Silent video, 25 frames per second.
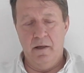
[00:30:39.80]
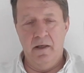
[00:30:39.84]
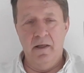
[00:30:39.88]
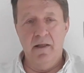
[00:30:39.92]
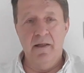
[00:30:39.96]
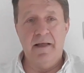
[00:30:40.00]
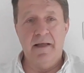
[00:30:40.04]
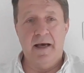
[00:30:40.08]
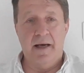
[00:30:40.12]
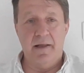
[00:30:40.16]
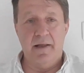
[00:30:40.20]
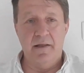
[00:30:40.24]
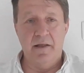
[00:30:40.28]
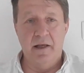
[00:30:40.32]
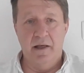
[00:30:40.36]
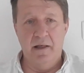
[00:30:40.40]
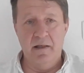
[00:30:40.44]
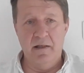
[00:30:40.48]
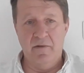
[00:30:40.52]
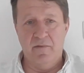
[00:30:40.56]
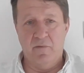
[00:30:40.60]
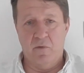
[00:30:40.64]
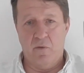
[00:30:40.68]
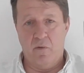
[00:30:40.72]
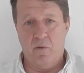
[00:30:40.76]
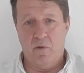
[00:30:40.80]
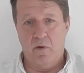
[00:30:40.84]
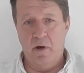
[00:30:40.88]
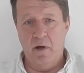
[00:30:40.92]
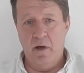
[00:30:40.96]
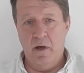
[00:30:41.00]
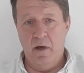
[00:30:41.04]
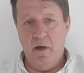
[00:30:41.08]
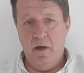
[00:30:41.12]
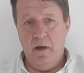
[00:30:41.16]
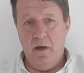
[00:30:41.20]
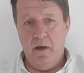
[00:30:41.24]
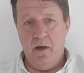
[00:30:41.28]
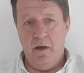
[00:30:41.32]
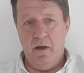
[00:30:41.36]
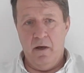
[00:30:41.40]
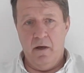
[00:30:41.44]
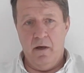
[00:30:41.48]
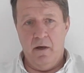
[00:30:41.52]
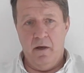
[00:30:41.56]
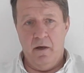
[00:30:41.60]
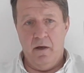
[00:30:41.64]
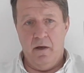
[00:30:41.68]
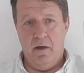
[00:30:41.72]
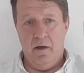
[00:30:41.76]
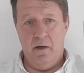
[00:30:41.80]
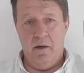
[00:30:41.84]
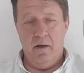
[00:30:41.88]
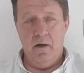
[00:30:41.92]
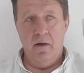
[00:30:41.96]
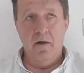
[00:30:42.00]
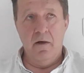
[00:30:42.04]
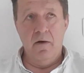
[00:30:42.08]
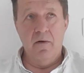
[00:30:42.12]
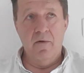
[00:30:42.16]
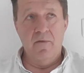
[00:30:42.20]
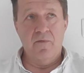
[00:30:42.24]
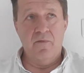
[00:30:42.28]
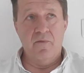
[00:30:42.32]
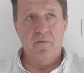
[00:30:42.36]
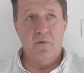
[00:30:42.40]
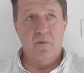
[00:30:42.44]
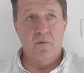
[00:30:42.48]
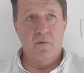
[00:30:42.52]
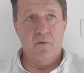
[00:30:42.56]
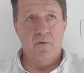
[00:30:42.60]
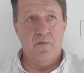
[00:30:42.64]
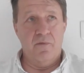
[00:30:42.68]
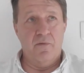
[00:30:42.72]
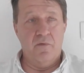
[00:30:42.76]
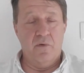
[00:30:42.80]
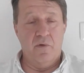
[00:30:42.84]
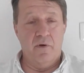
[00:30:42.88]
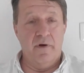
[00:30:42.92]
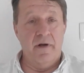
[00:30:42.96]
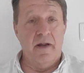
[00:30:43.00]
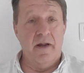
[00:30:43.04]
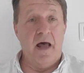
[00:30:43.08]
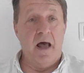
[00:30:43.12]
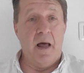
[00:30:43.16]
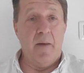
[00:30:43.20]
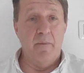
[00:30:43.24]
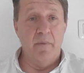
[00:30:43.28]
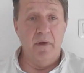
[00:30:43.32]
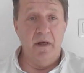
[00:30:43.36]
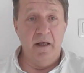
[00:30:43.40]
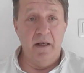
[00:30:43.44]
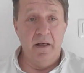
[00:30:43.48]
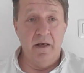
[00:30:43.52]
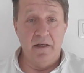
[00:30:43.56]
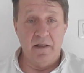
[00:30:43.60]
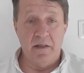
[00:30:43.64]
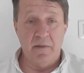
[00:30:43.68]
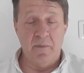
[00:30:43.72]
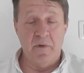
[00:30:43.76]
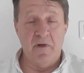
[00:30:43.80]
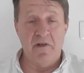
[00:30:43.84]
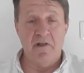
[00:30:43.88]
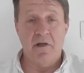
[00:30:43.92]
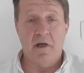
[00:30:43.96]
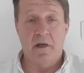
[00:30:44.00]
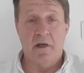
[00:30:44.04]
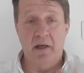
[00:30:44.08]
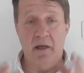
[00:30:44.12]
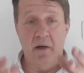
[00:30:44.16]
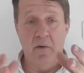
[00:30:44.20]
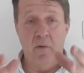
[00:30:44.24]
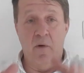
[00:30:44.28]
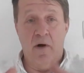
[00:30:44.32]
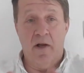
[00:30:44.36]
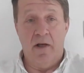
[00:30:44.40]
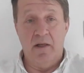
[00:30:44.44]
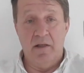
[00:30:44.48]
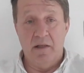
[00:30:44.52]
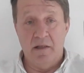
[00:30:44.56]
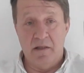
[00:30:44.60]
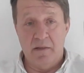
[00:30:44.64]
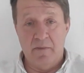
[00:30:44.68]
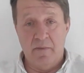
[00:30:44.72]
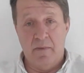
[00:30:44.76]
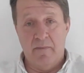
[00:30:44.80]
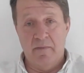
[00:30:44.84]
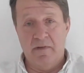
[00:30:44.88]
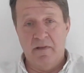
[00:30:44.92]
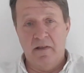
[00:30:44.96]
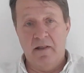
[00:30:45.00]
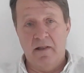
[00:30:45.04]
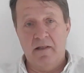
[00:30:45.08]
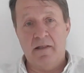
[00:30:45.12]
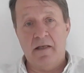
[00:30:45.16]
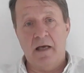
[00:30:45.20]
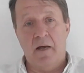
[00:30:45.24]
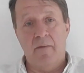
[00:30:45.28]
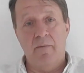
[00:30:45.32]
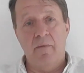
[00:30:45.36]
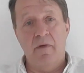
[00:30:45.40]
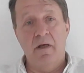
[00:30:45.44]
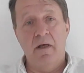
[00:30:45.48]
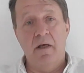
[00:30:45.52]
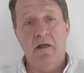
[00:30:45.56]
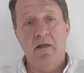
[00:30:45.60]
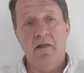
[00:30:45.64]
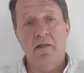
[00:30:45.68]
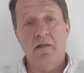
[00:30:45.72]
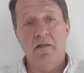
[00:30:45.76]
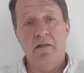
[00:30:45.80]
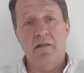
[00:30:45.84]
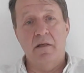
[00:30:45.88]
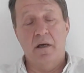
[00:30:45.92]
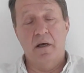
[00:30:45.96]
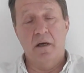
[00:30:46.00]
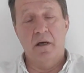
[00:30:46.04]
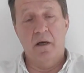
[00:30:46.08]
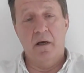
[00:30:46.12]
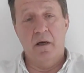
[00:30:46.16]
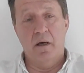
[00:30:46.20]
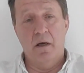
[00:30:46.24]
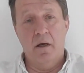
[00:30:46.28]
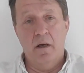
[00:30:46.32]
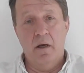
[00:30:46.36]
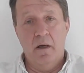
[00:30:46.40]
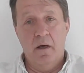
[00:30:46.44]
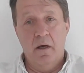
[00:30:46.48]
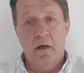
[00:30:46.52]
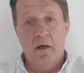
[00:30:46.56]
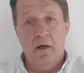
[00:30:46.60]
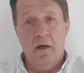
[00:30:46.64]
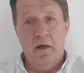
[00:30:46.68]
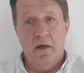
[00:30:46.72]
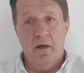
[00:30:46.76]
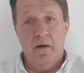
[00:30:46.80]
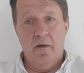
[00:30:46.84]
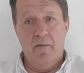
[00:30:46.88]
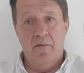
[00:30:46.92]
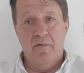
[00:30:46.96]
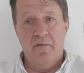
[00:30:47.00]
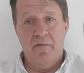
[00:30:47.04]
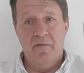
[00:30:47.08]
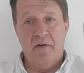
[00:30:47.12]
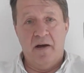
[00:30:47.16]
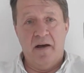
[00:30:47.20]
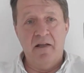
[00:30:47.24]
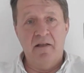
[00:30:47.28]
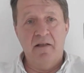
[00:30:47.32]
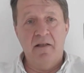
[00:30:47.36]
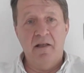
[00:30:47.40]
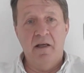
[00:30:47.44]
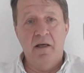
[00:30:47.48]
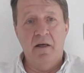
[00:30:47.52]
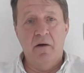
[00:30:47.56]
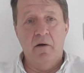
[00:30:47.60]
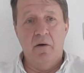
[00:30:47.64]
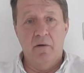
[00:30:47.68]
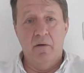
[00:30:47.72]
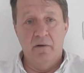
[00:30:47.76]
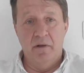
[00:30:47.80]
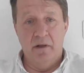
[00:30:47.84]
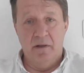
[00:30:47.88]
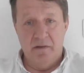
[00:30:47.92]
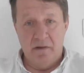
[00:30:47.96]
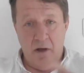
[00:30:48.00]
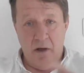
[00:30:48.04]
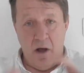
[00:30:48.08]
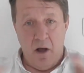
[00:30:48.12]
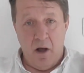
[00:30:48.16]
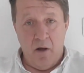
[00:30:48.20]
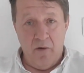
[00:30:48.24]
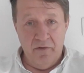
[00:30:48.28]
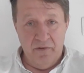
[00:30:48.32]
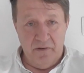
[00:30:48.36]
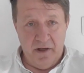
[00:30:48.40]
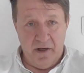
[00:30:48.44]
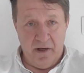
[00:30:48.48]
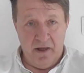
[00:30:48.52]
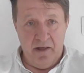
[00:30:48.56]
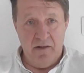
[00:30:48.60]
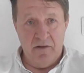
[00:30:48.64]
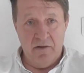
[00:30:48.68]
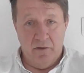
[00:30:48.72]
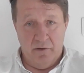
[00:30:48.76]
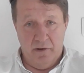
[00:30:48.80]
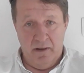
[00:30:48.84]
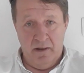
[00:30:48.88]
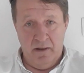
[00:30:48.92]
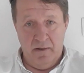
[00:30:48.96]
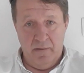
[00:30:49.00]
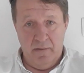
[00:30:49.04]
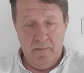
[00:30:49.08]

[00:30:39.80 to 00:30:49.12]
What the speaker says: tactics for an army, especially when this army is fighting on its own territory.